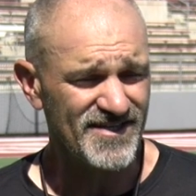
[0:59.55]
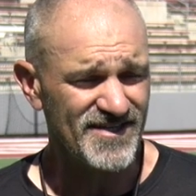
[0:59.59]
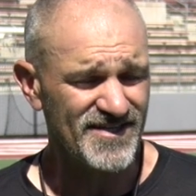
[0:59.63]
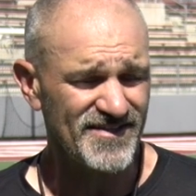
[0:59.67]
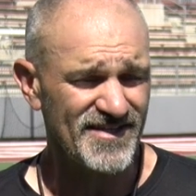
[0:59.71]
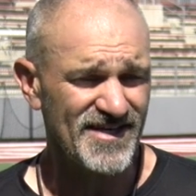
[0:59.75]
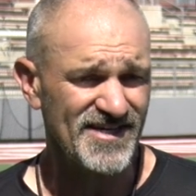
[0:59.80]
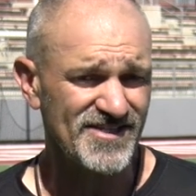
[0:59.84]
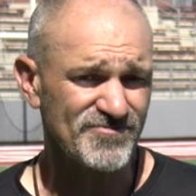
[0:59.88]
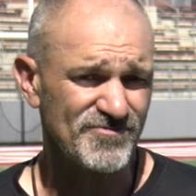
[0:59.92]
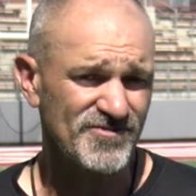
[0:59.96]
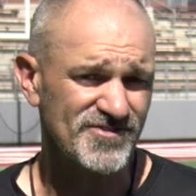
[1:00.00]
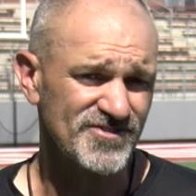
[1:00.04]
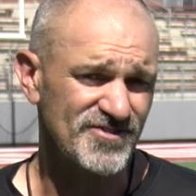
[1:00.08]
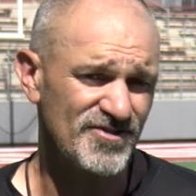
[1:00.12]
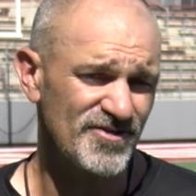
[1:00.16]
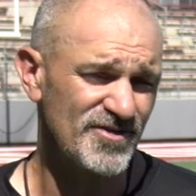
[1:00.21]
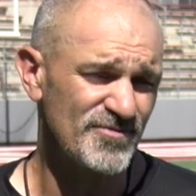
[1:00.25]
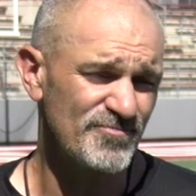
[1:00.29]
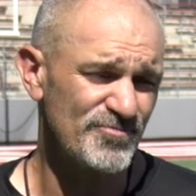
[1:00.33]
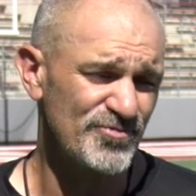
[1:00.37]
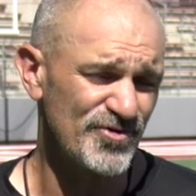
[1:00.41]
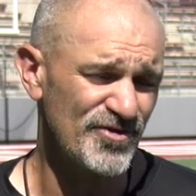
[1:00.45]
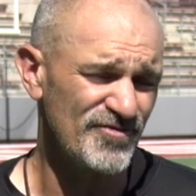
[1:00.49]
And that's what's
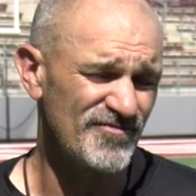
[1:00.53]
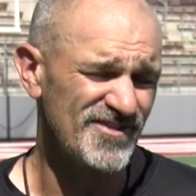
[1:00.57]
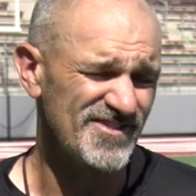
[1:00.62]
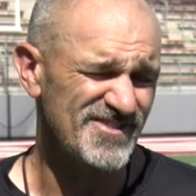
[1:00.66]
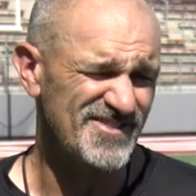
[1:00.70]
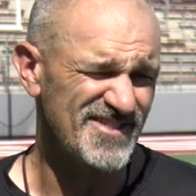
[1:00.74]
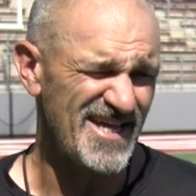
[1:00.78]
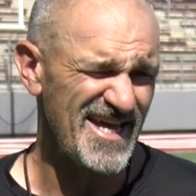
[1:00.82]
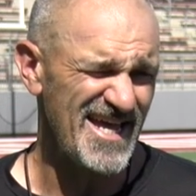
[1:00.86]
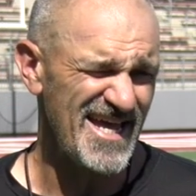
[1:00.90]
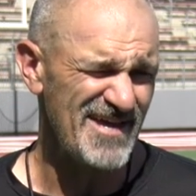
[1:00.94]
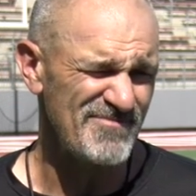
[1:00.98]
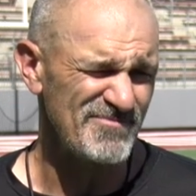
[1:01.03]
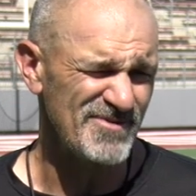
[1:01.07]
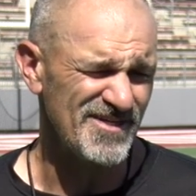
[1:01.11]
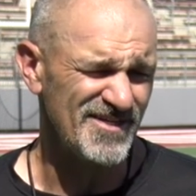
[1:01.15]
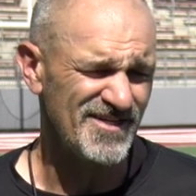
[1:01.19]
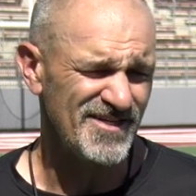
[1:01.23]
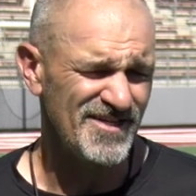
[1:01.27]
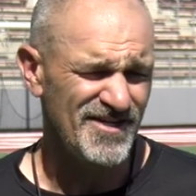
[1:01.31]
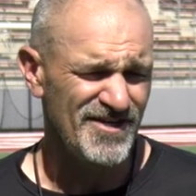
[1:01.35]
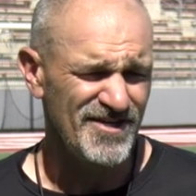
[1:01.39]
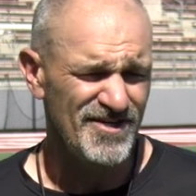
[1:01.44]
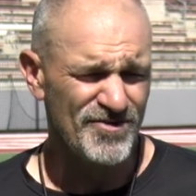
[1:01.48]
going to improve his game.
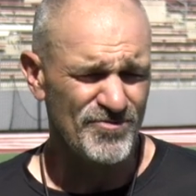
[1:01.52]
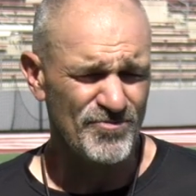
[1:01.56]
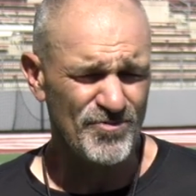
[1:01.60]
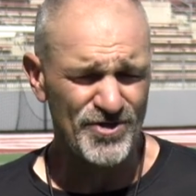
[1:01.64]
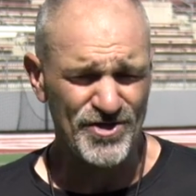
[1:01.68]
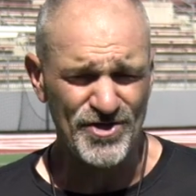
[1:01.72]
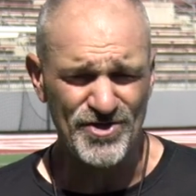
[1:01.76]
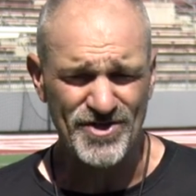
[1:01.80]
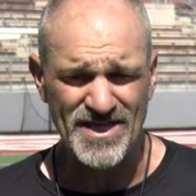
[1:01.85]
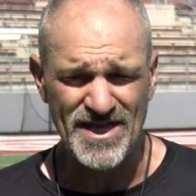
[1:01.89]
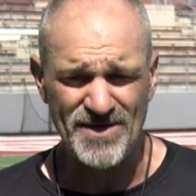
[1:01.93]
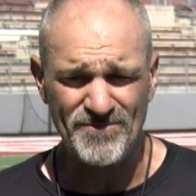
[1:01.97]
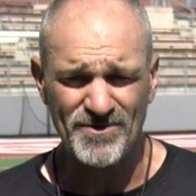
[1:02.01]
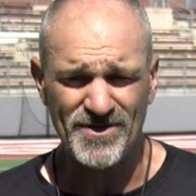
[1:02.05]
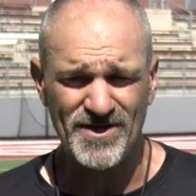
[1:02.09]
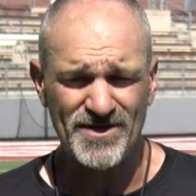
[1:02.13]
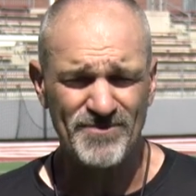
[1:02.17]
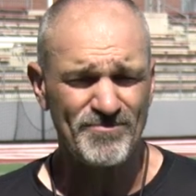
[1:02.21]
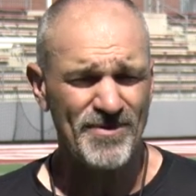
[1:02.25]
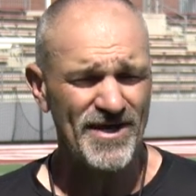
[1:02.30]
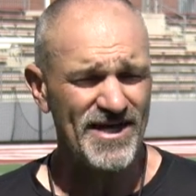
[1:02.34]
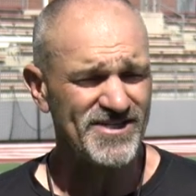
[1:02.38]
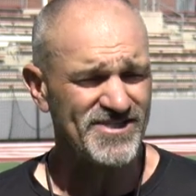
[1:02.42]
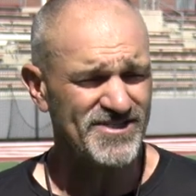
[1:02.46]
And when you keep it
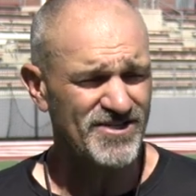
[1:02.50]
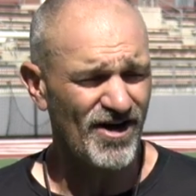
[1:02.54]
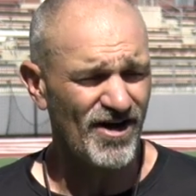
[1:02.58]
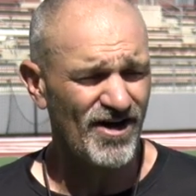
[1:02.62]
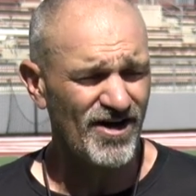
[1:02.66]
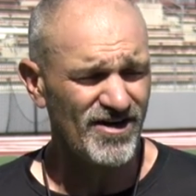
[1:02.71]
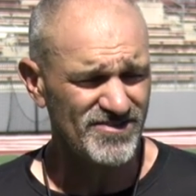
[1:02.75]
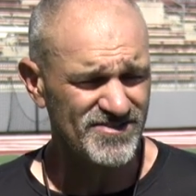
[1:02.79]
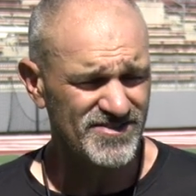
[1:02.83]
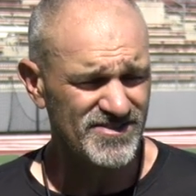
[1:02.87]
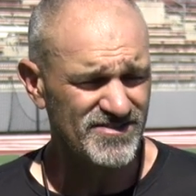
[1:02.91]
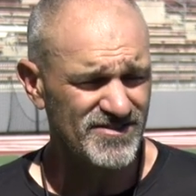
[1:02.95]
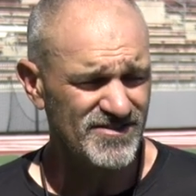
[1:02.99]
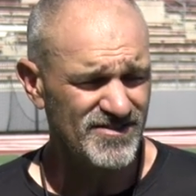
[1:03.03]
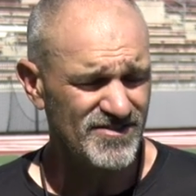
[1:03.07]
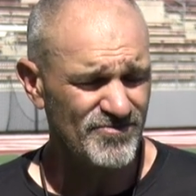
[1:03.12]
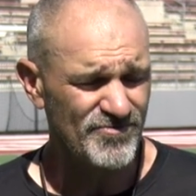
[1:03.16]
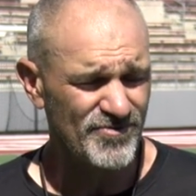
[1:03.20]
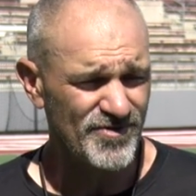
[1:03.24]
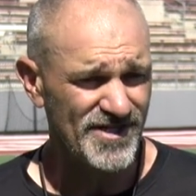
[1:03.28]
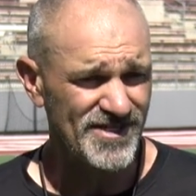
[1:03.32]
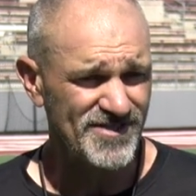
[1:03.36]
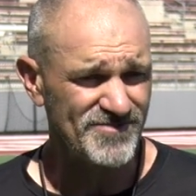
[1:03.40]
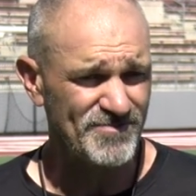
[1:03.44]
in base calls,
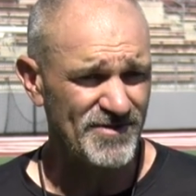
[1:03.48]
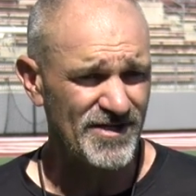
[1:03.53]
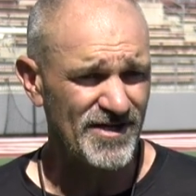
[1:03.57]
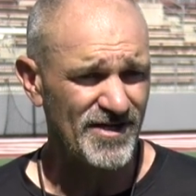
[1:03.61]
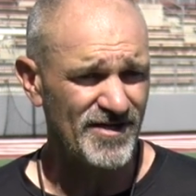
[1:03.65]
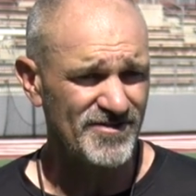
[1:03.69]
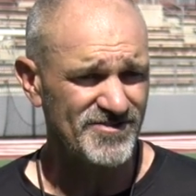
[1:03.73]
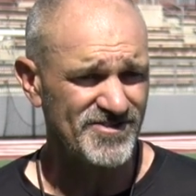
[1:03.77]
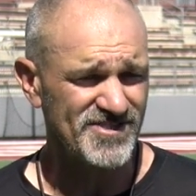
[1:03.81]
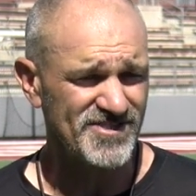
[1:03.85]
when he's able to